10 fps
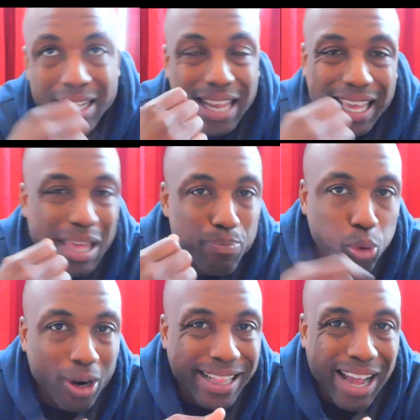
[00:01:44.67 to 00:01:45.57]
Like, he
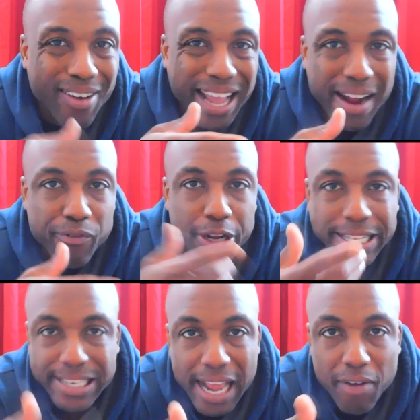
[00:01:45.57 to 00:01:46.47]
pointed out every
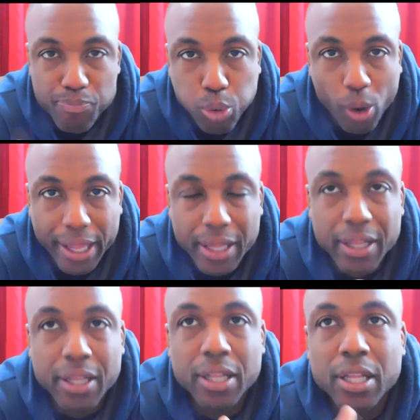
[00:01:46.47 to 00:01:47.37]
death point.
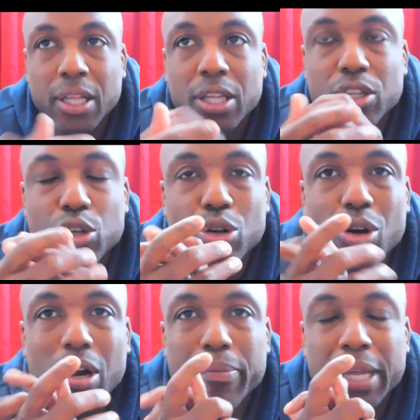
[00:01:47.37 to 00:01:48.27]
You
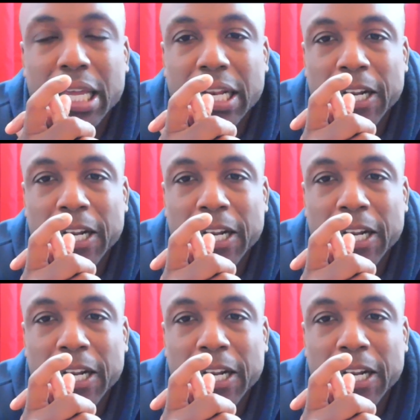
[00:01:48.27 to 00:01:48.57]
know what I mean?